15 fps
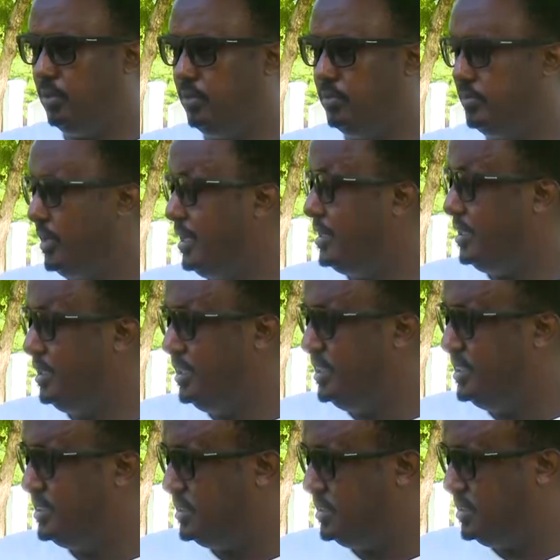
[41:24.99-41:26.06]
of other
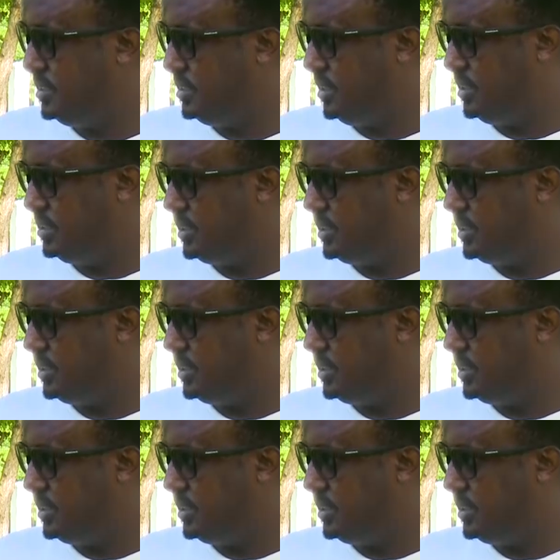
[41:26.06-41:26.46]
illicit uh,